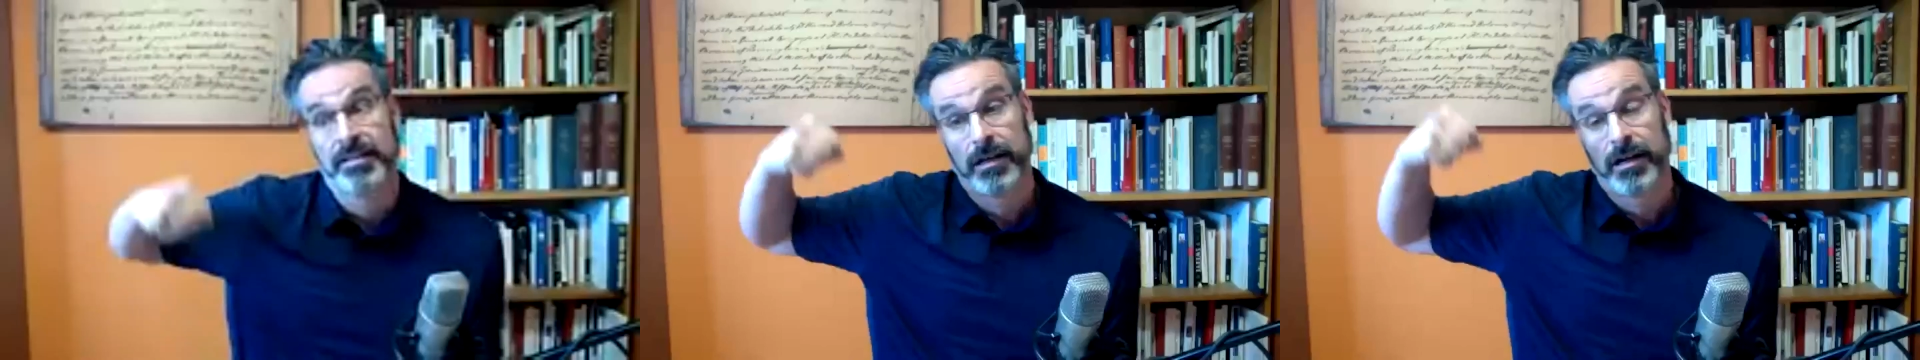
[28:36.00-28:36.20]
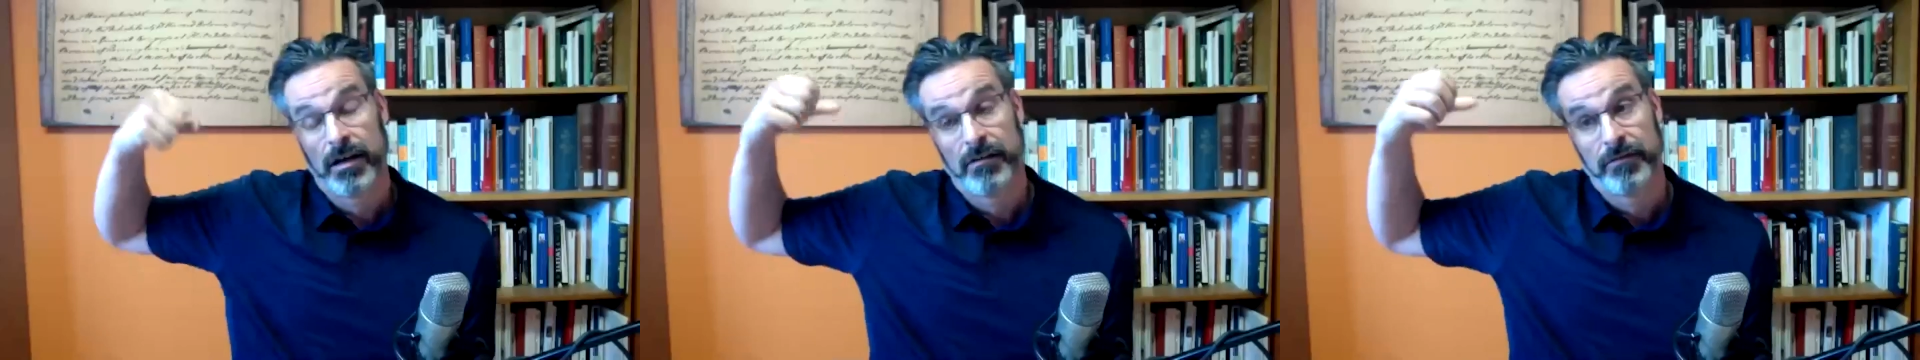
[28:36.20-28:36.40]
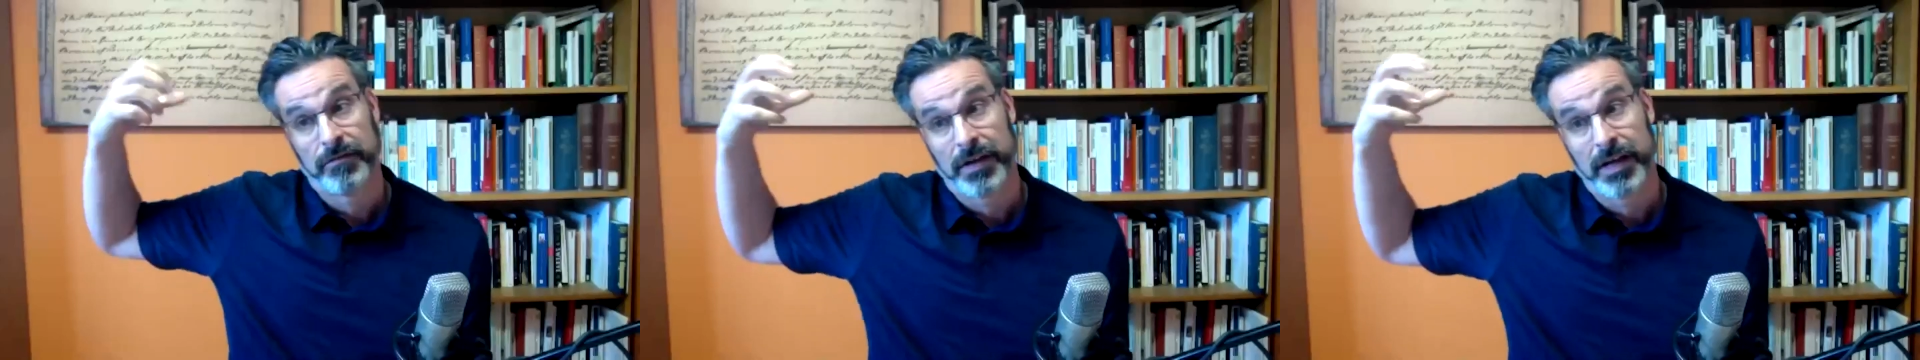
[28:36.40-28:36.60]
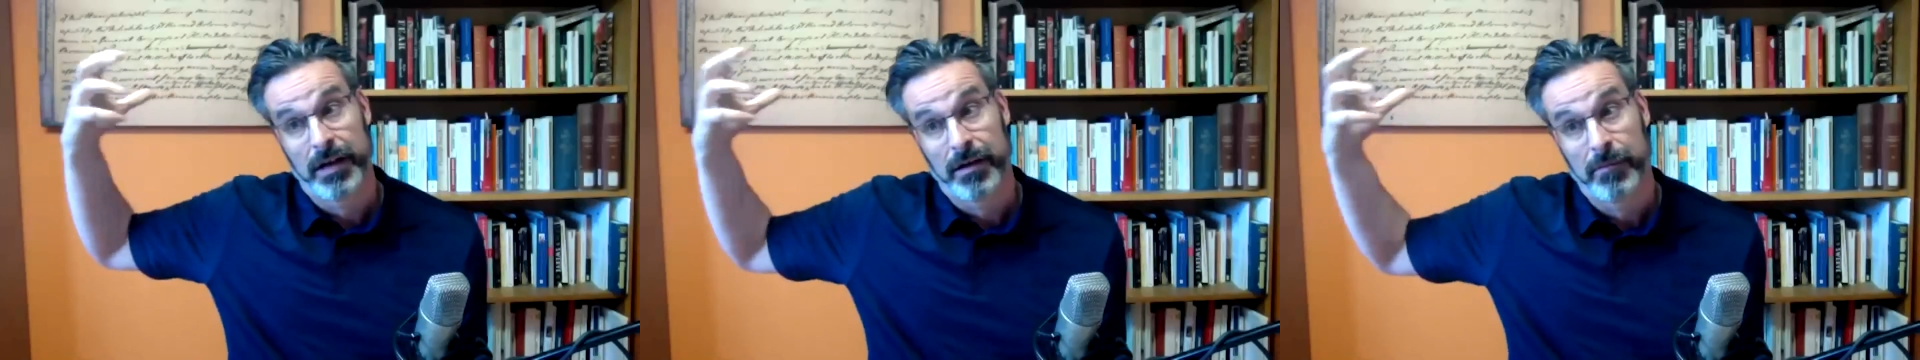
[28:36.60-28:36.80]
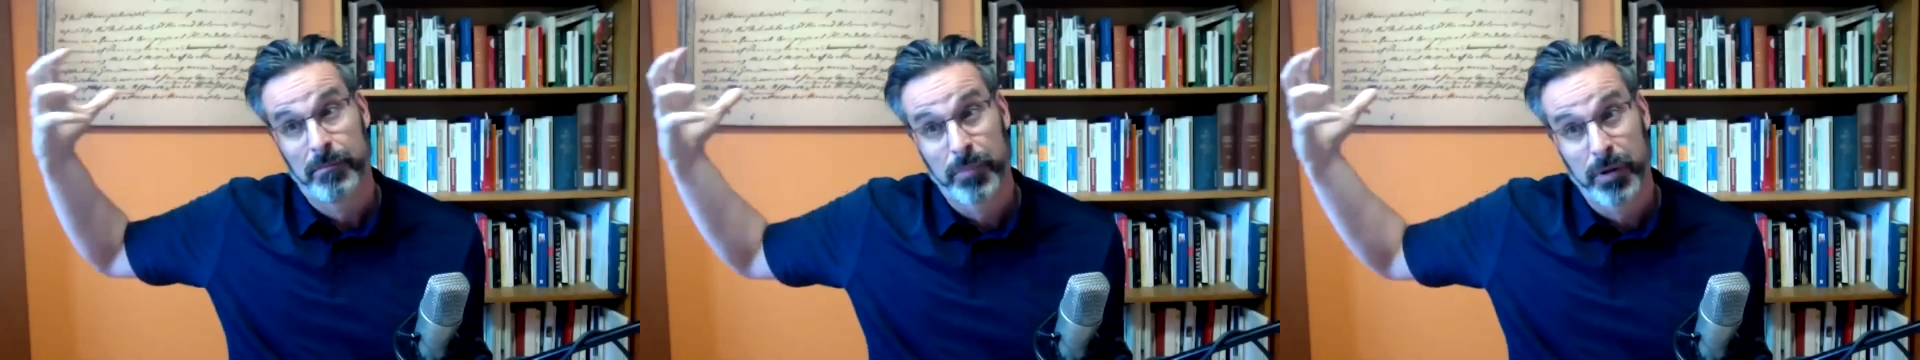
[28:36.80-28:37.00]
of
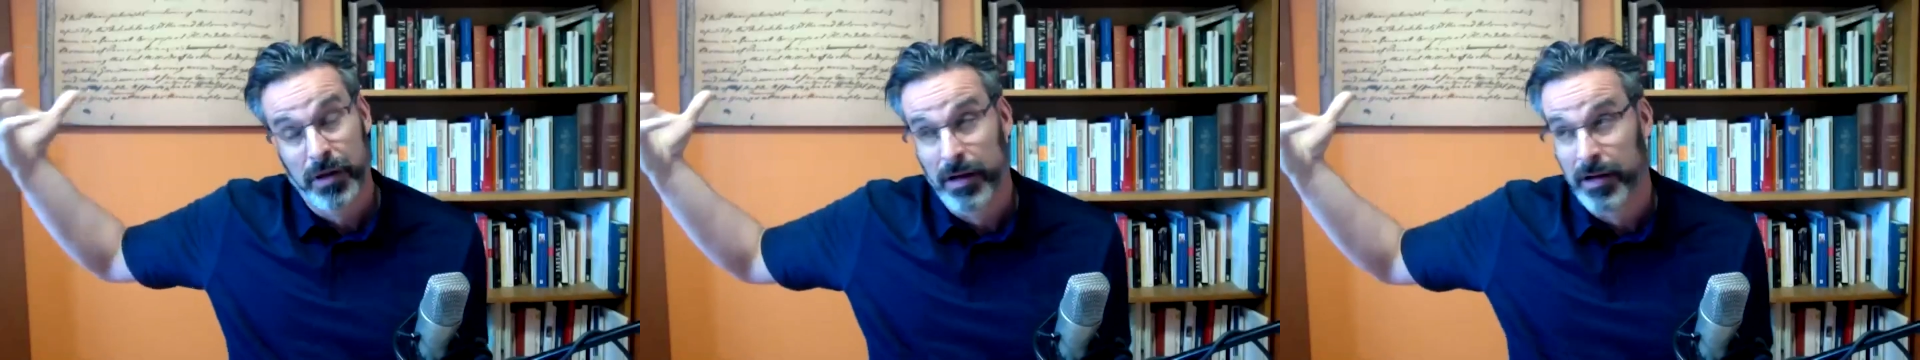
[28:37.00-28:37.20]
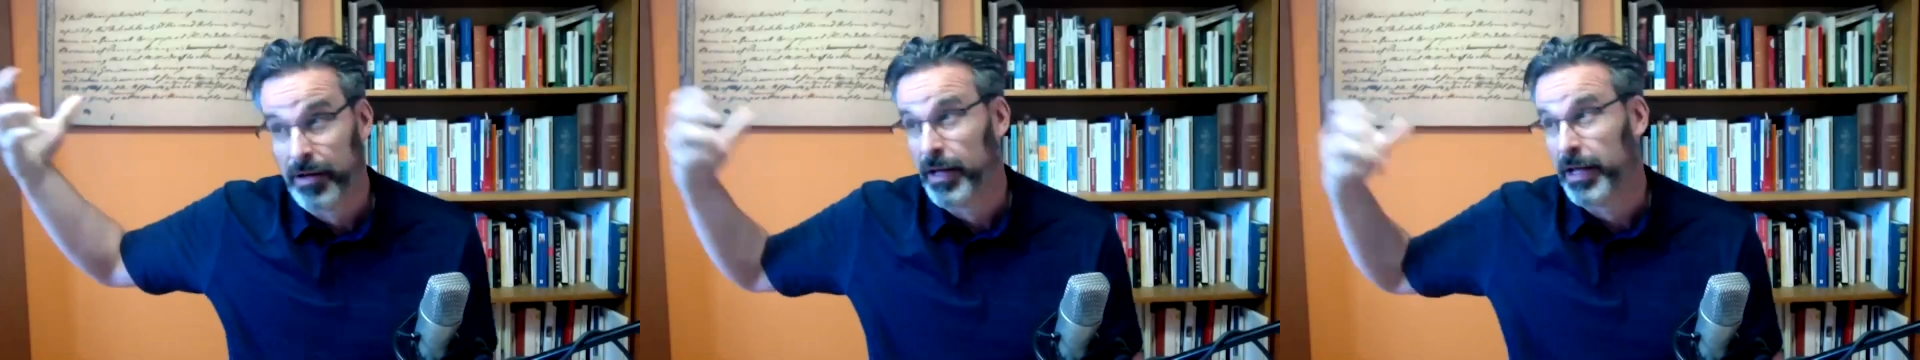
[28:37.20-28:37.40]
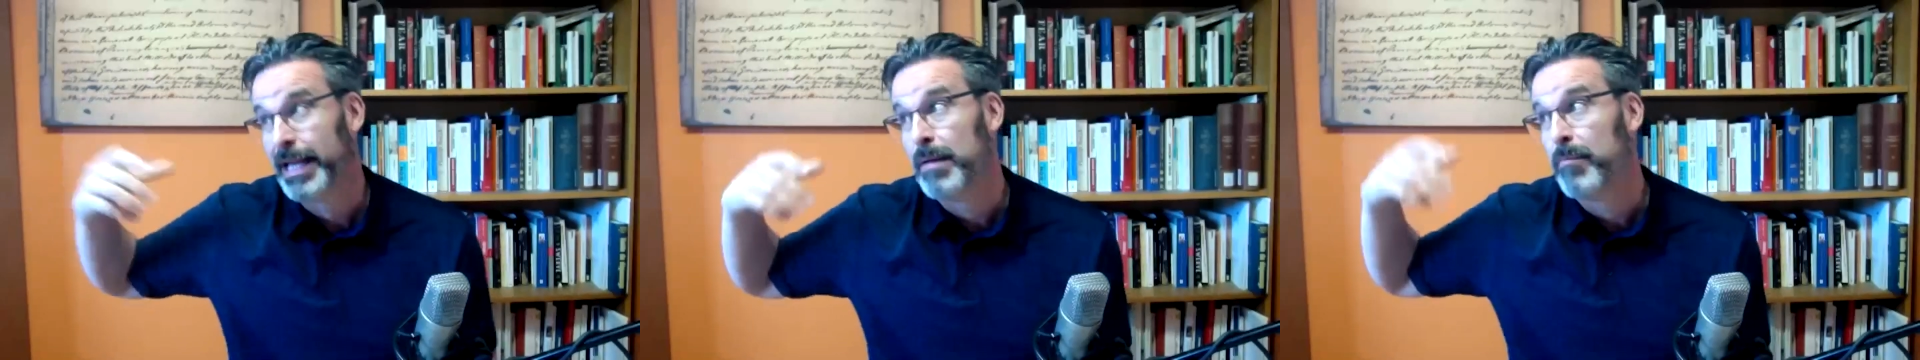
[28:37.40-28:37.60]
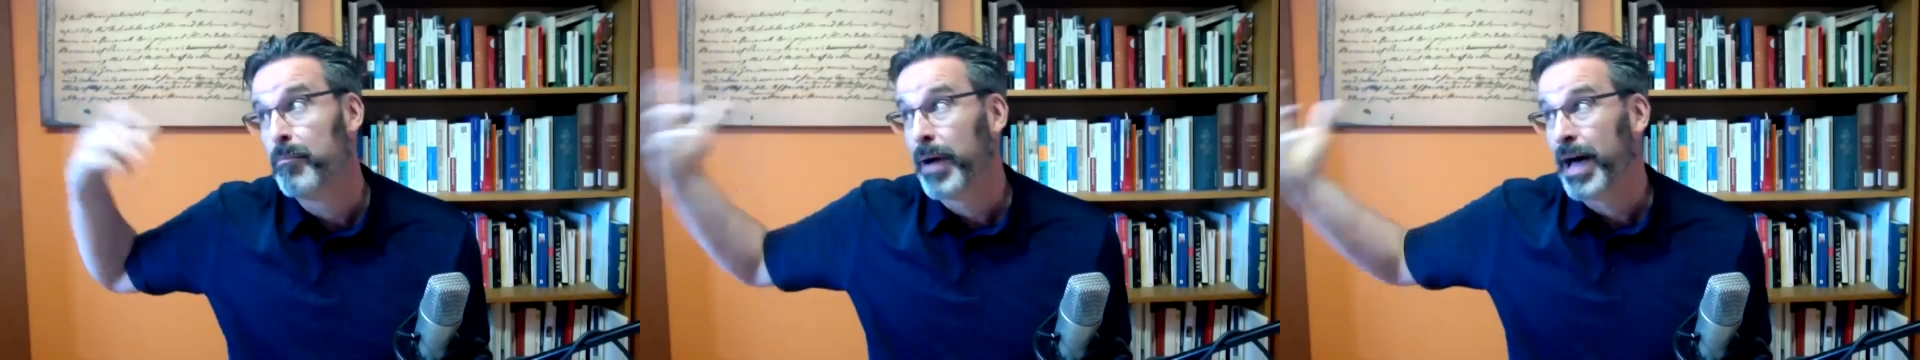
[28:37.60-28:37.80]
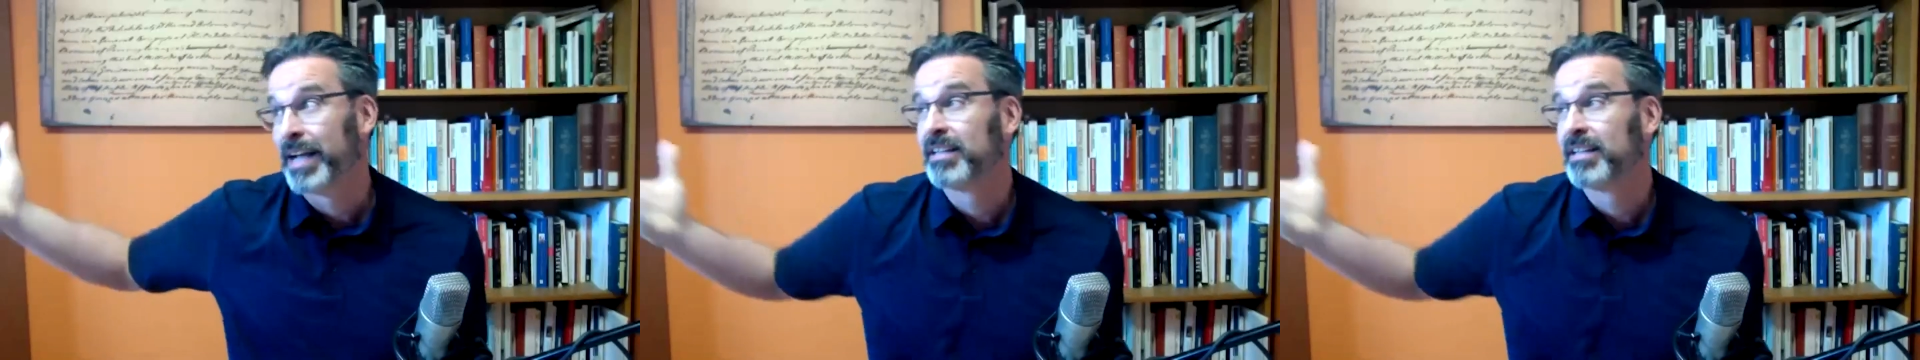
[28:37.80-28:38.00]

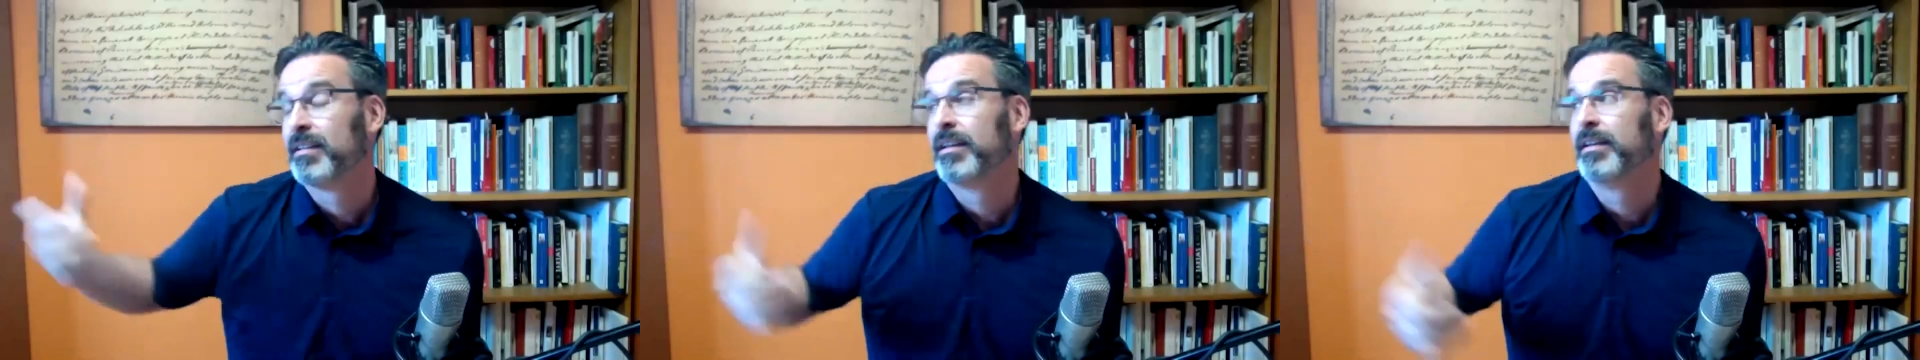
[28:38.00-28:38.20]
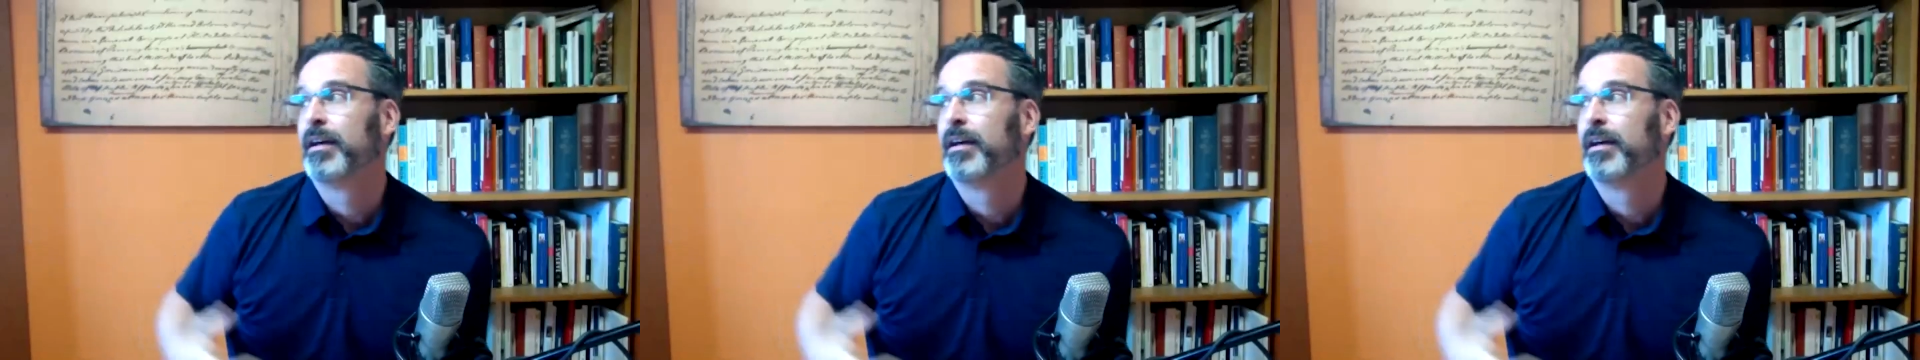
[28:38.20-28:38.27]
impact